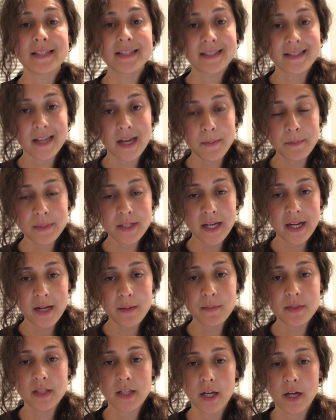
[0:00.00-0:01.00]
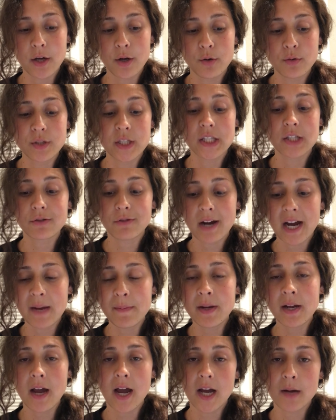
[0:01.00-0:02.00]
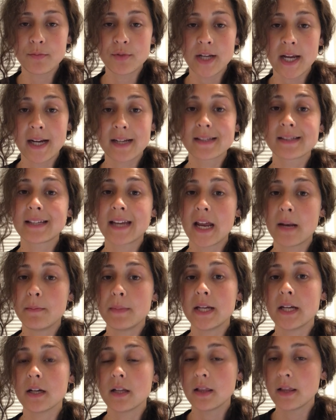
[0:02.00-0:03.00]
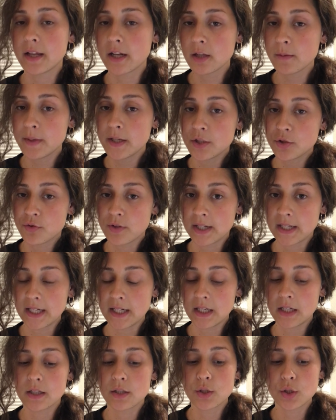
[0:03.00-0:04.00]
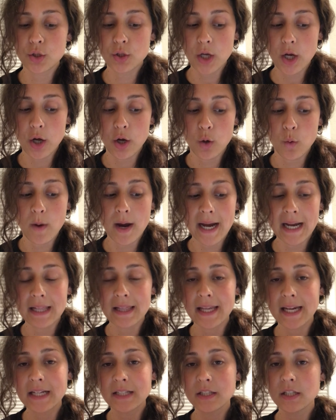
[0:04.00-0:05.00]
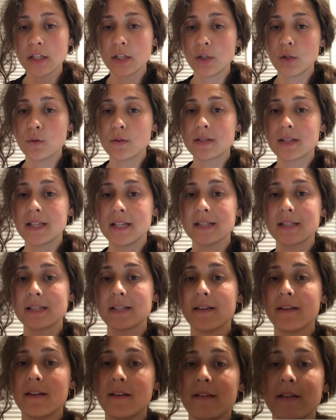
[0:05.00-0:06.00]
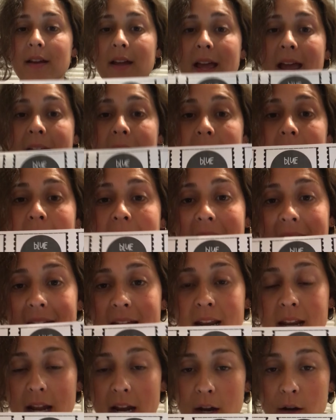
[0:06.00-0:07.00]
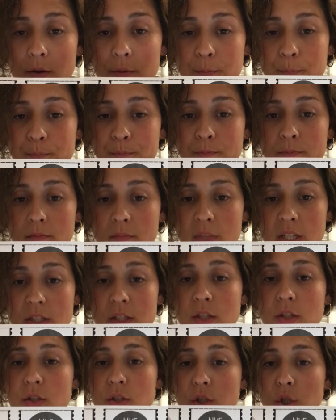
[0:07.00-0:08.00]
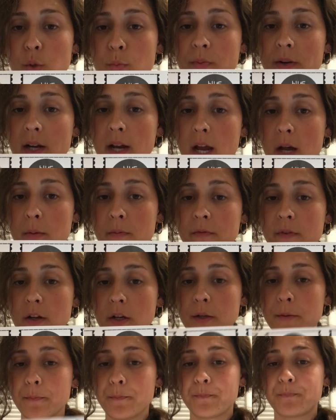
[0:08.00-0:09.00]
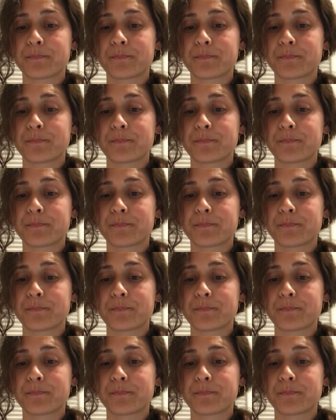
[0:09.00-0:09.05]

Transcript: Sometimes though, describing objects can be a little bit tricky, so I like to use this handout. This is super helpful.